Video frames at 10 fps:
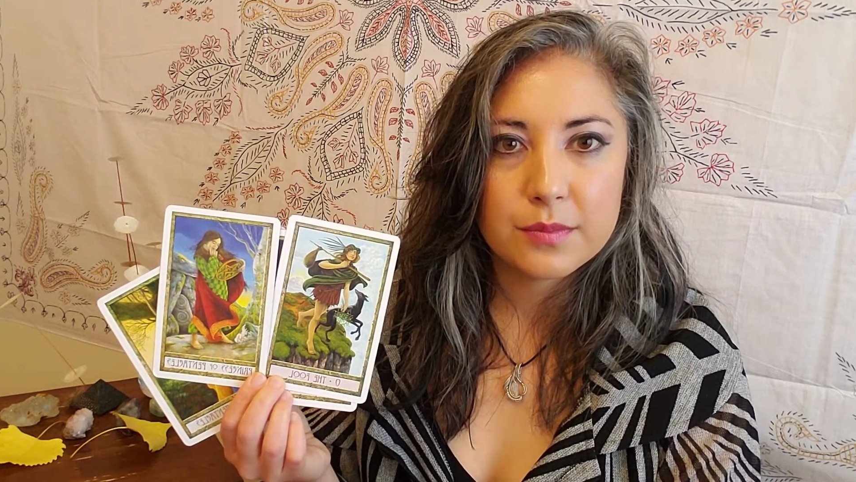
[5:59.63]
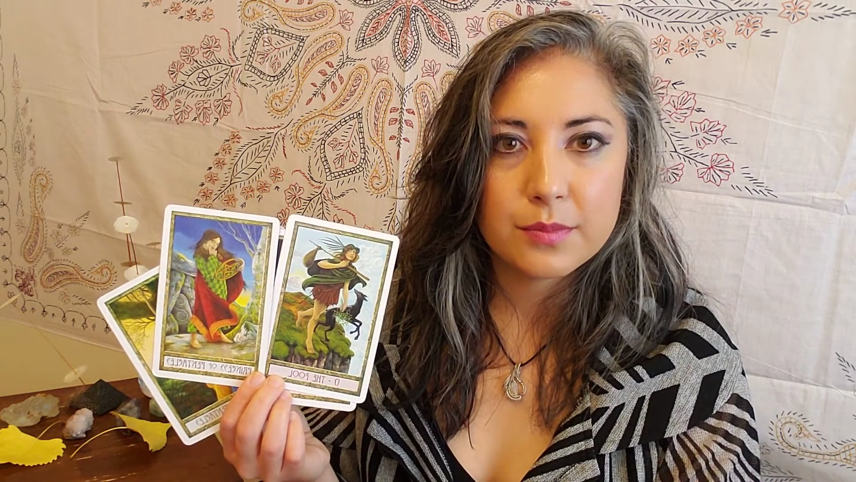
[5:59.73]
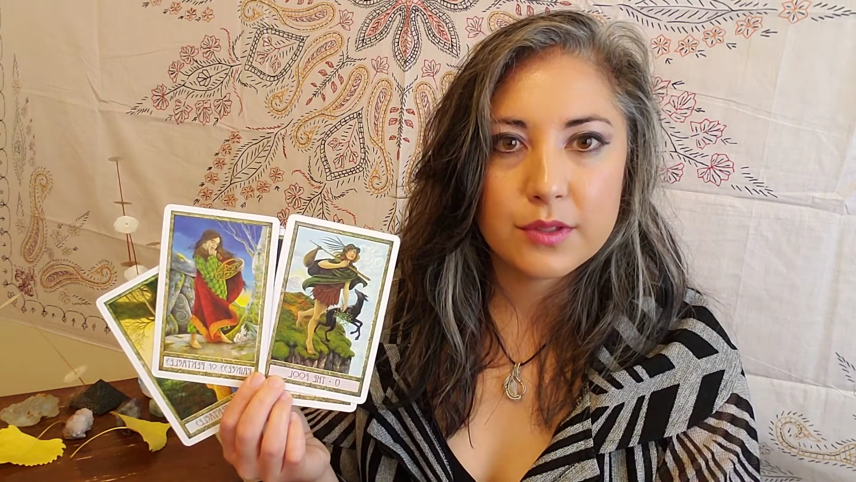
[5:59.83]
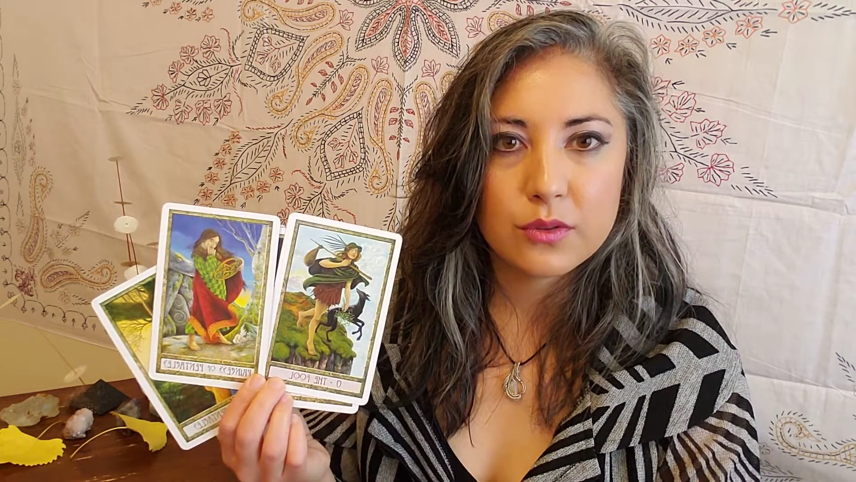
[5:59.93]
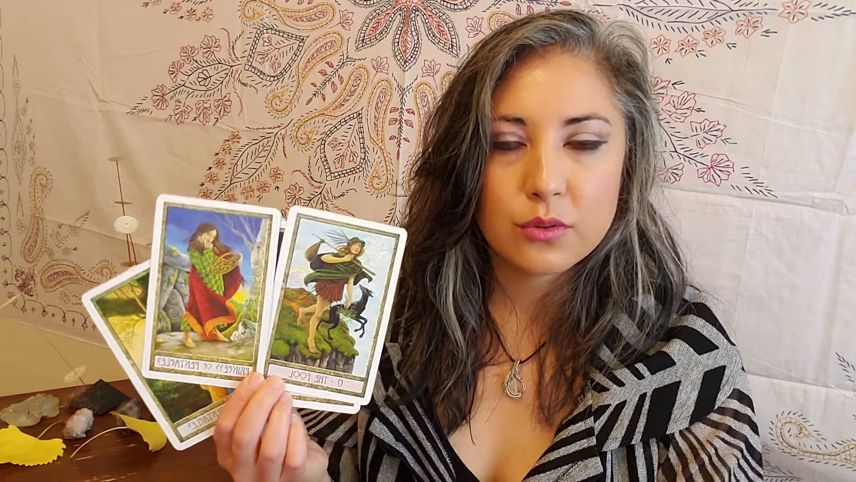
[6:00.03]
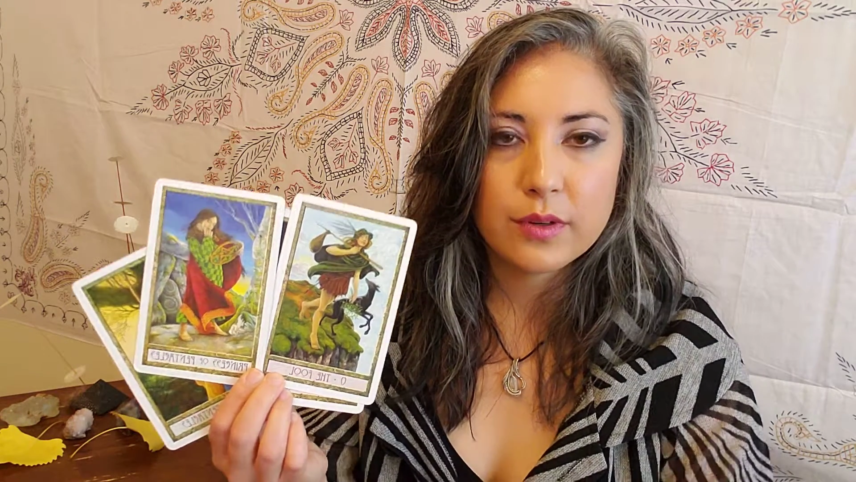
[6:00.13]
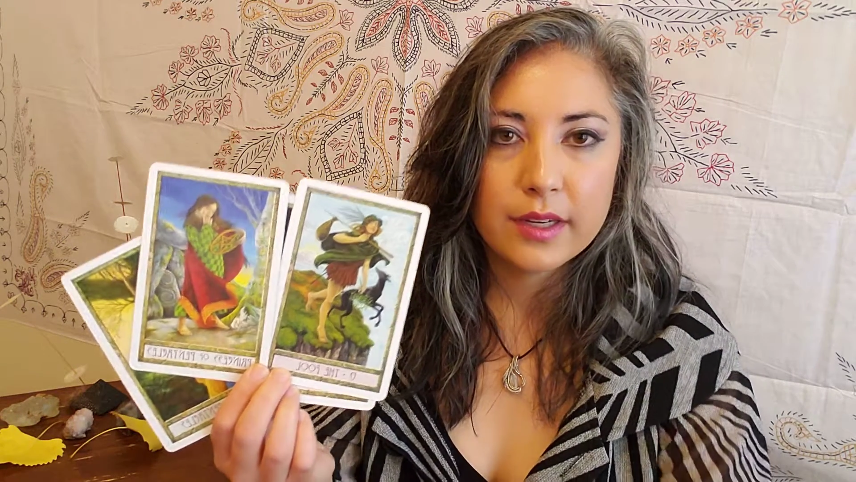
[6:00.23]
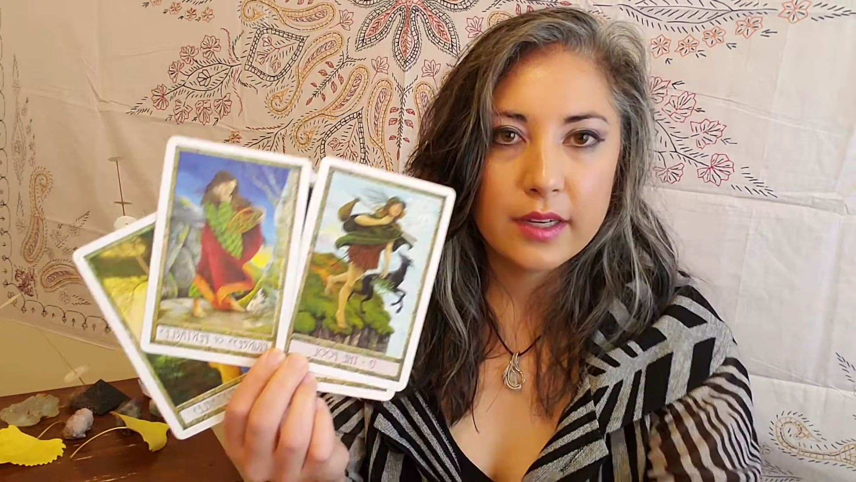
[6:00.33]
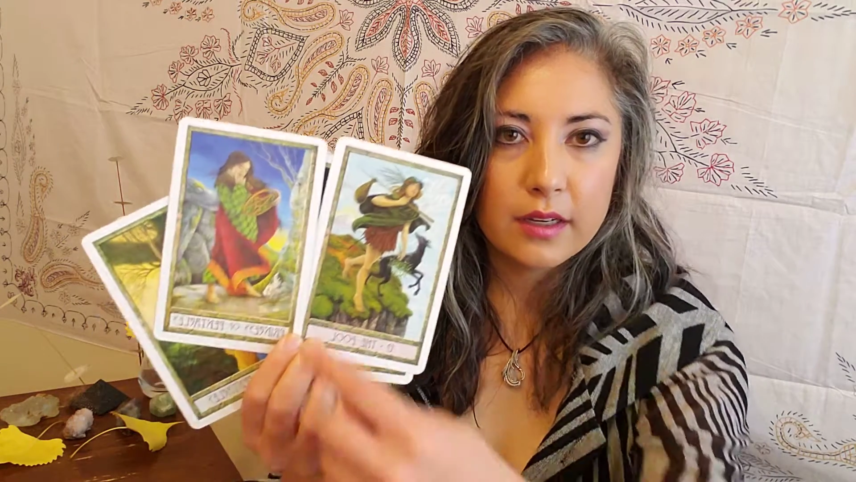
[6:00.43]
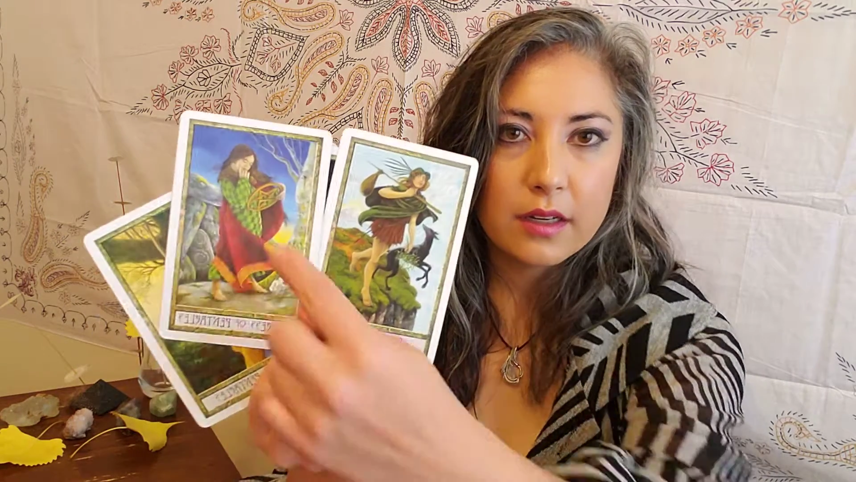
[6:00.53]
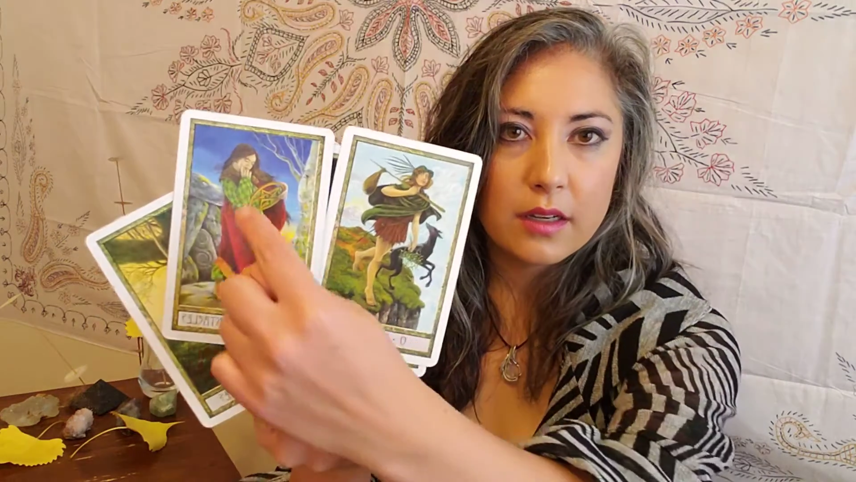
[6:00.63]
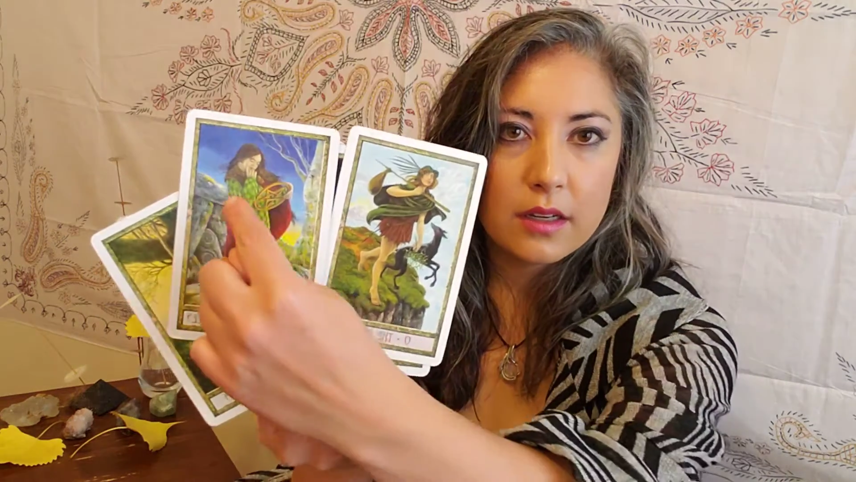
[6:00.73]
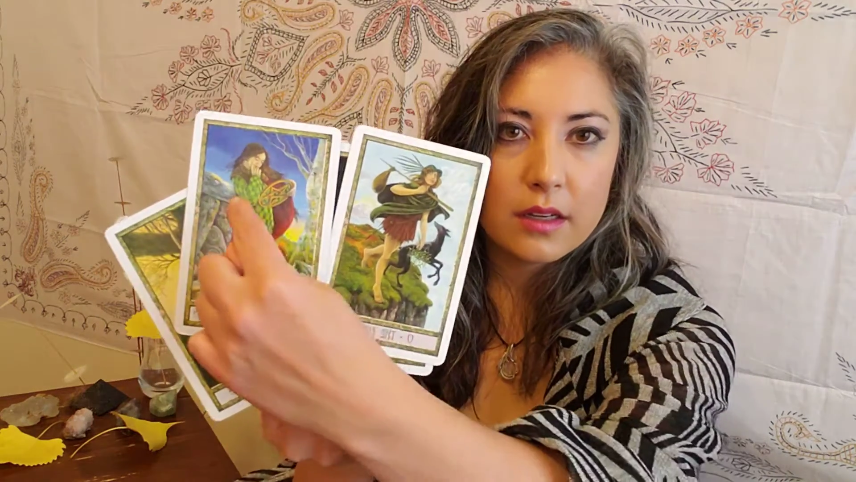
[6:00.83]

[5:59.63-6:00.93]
between,